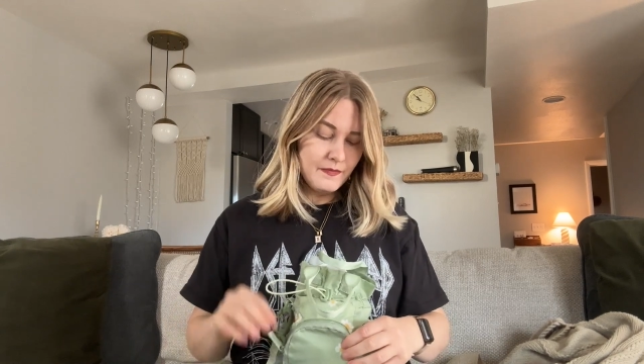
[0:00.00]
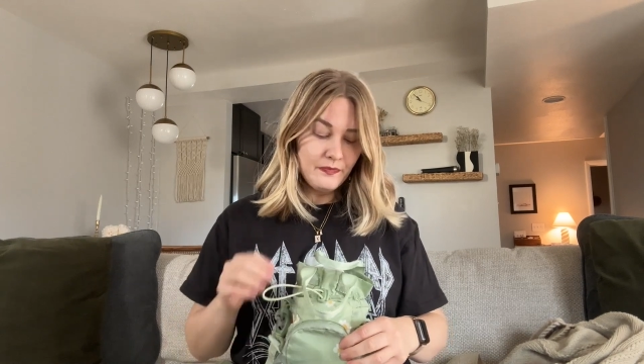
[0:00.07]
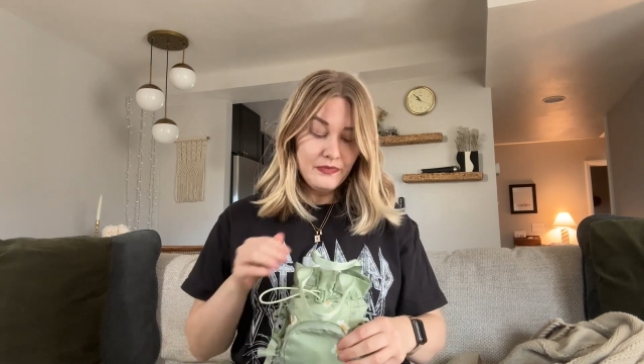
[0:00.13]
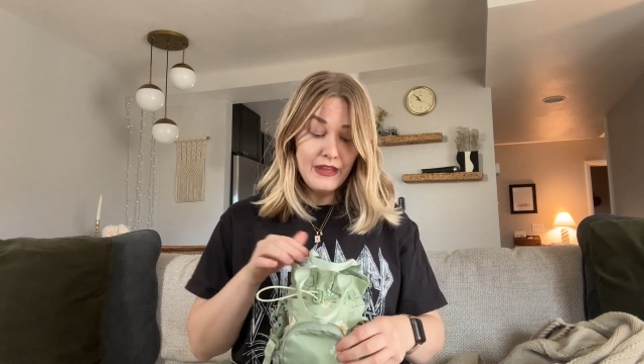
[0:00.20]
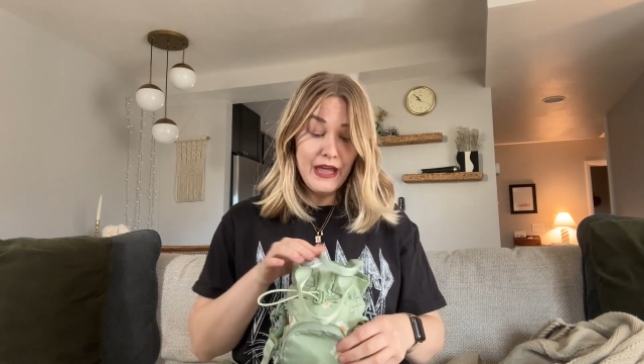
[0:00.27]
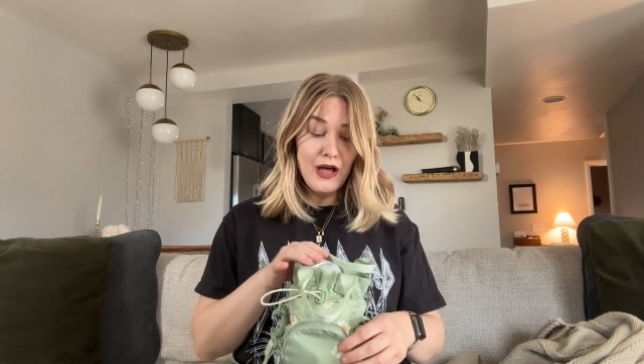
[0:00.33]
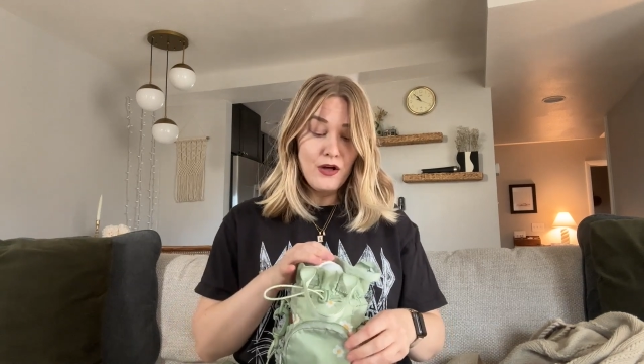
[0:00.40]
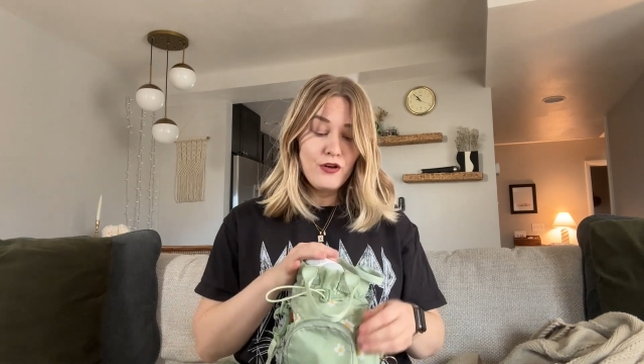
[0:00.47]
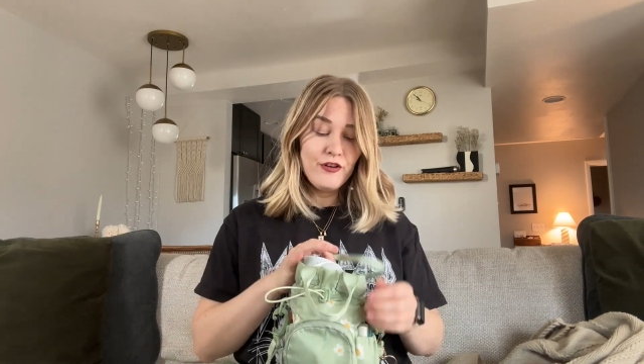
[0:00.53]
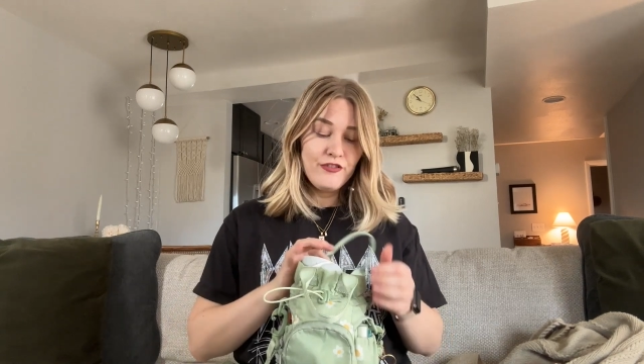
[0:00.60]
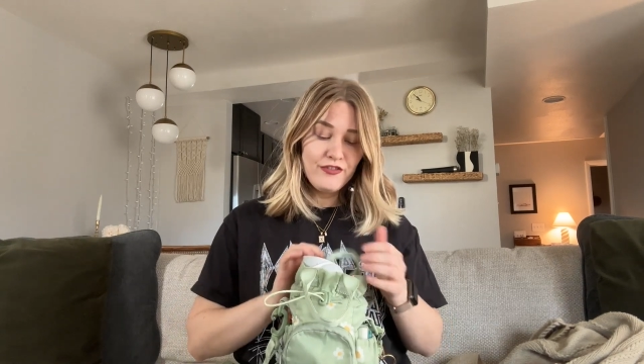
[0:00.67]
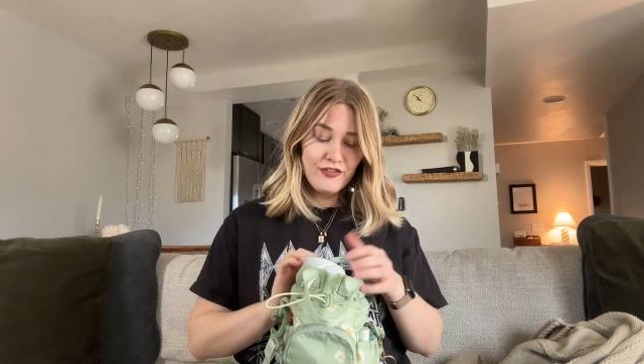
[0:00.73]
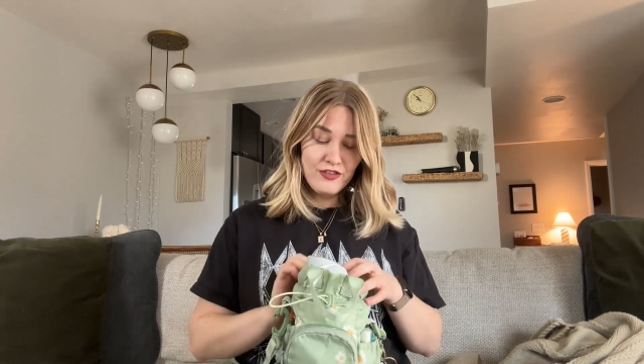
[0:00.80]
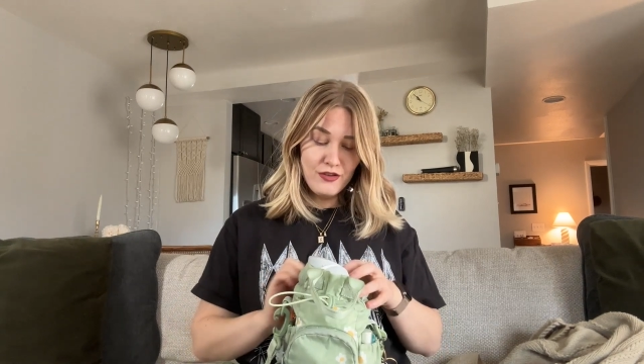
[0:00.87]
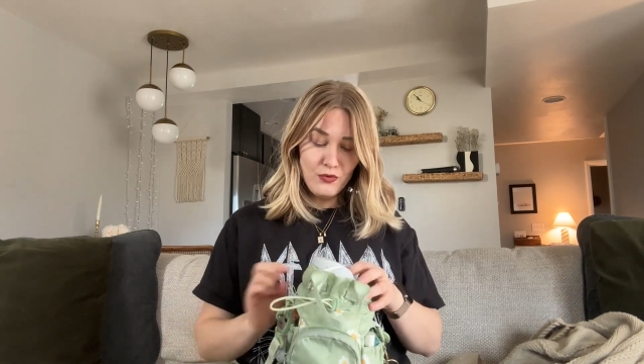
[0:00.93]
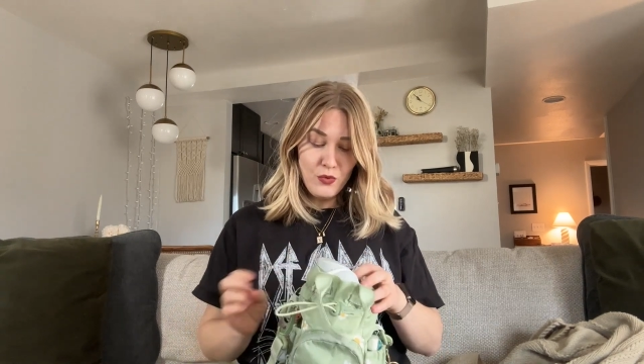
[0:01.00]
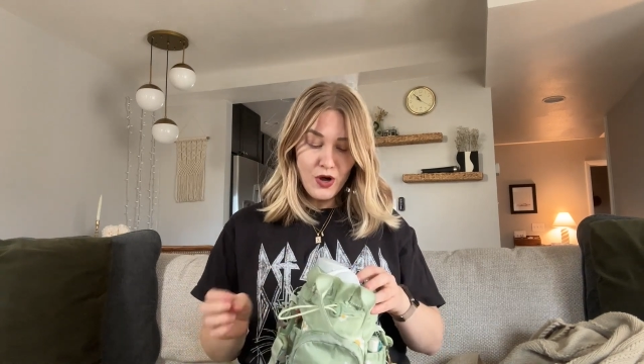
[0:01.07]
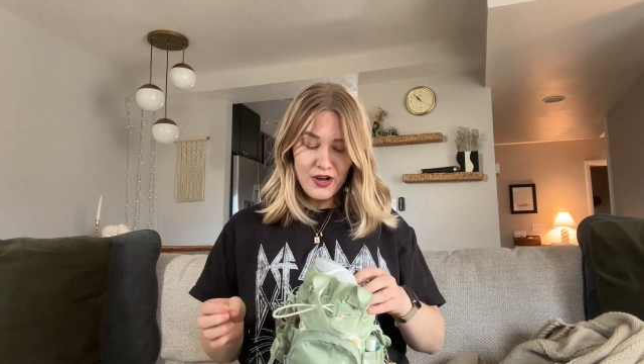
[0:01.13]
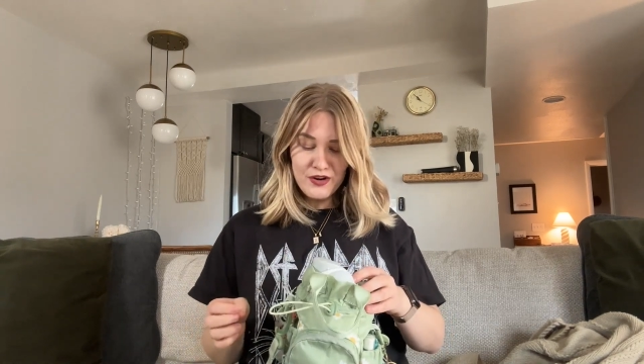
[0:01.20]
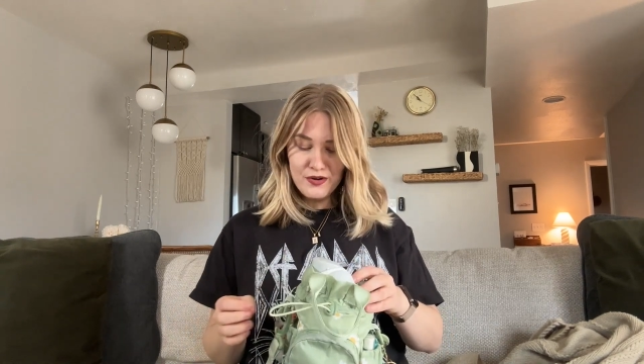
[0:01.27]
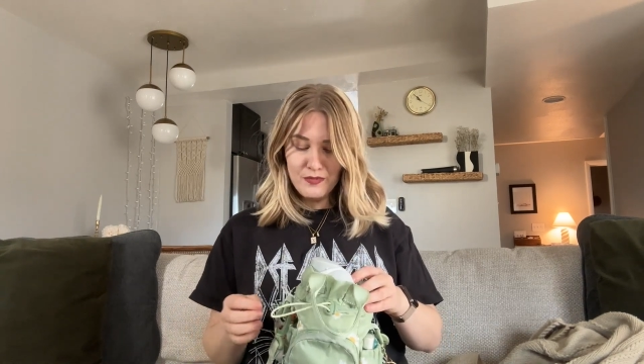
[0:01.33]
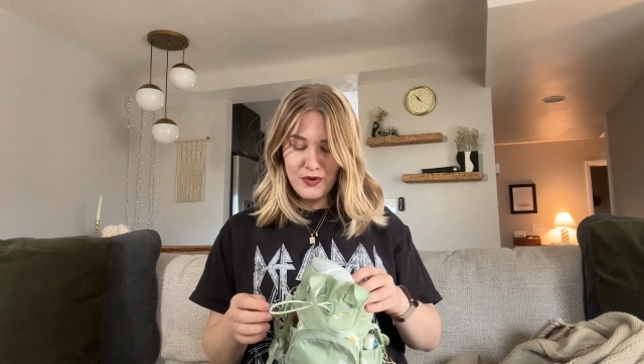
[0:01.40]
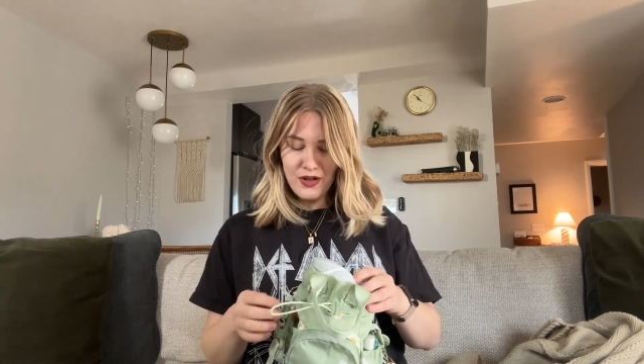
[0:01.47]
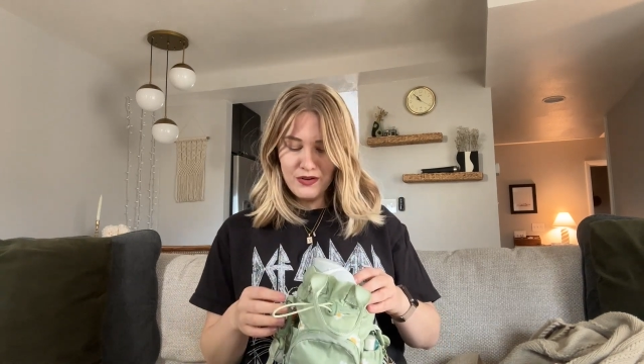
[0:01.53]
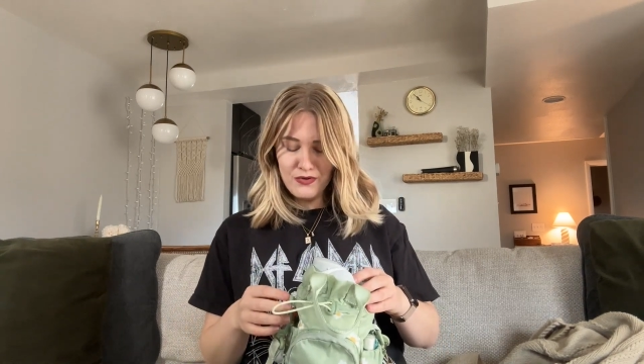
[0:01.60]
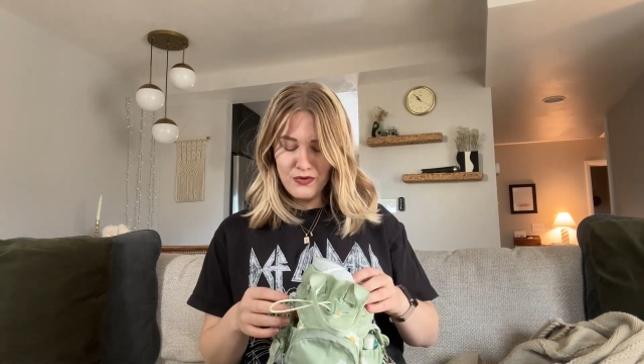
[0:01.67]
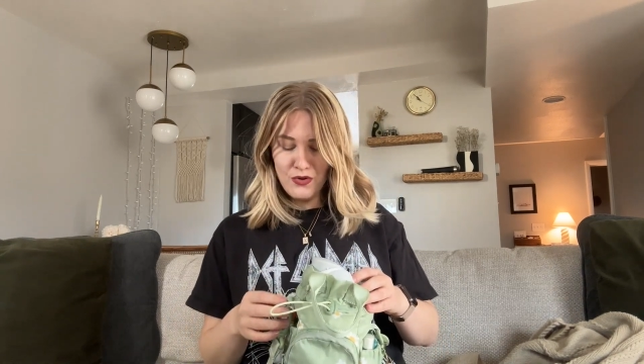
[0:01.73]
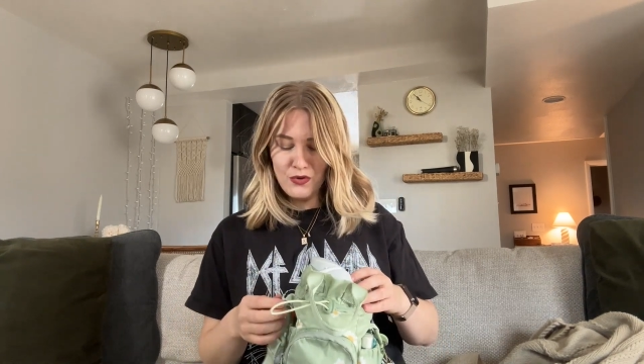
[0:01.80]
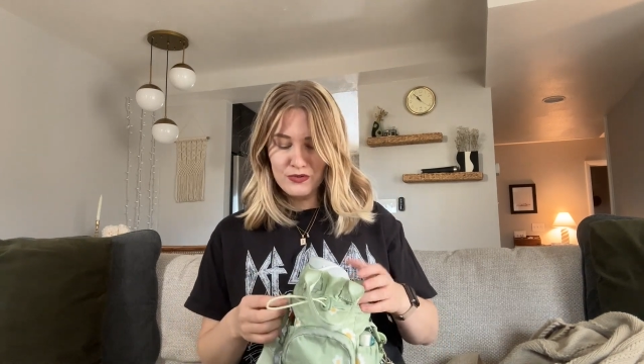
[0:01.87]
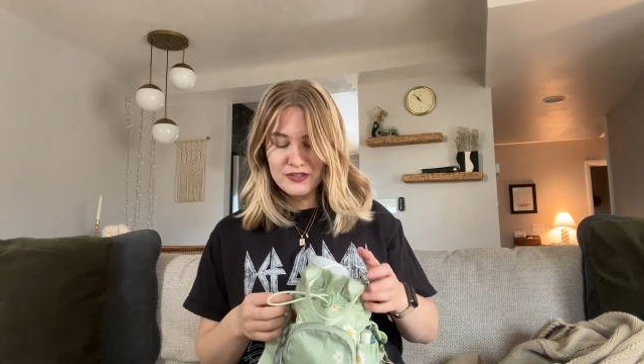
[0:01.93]
Now, for the water
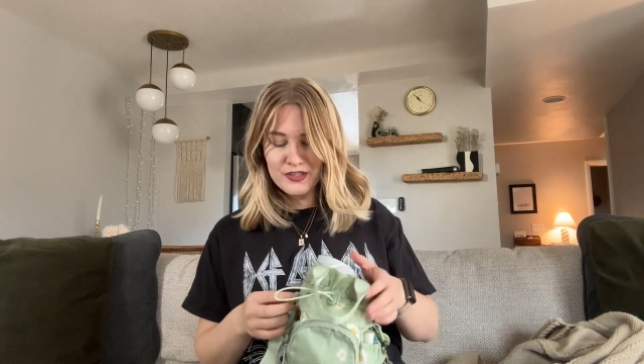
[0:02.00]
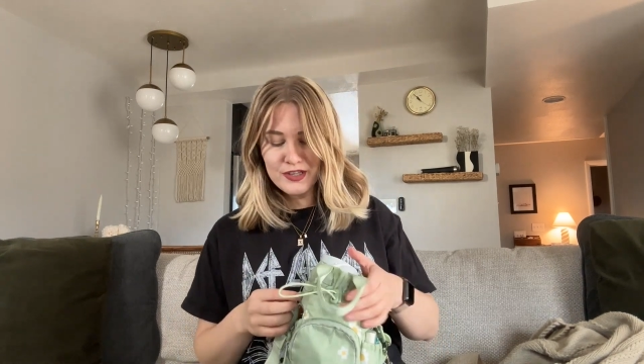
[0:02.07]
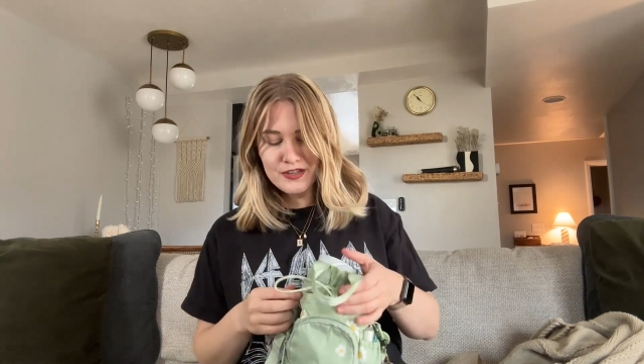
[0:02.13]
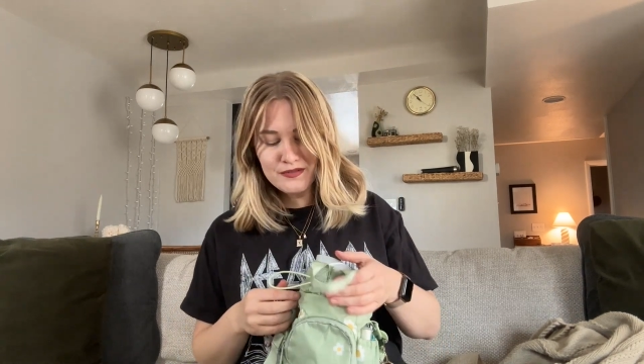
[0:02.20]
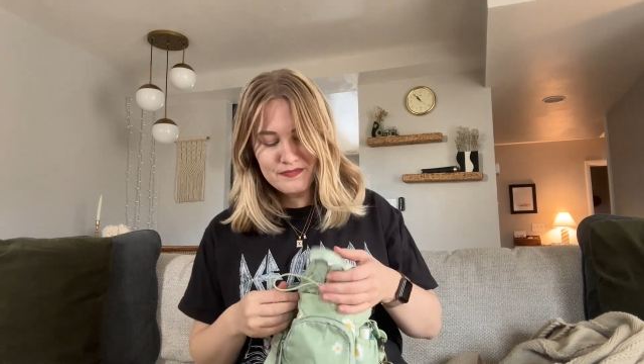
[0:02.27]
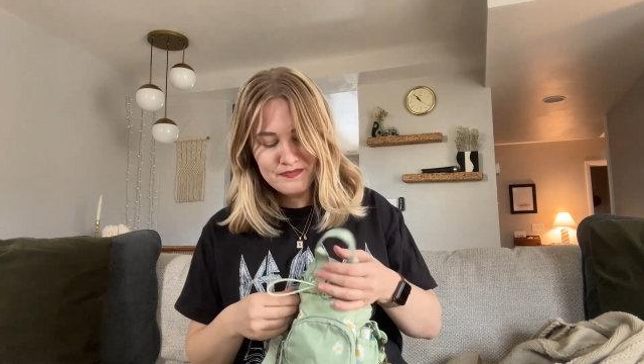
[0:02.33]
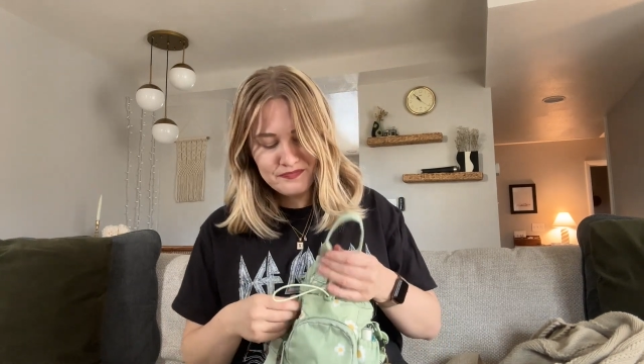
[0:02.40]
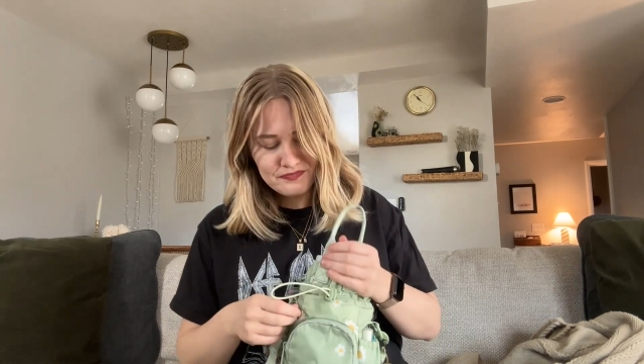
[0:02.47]
bottle holder,